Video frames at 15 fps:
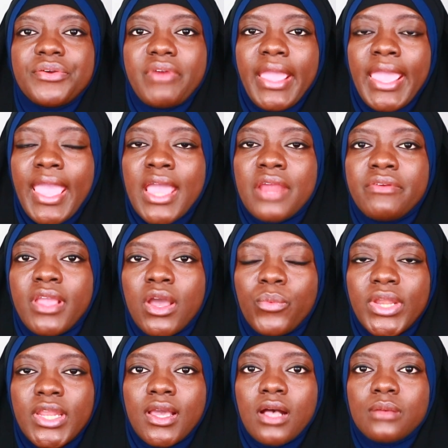grey area
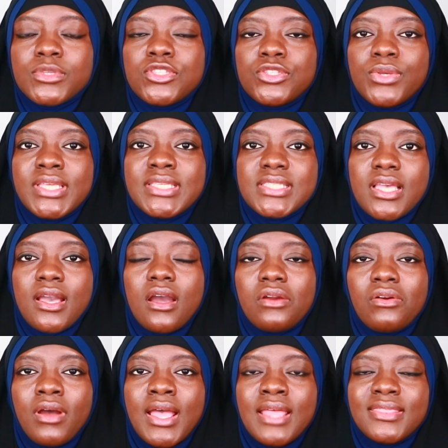when it comes to Istikhara,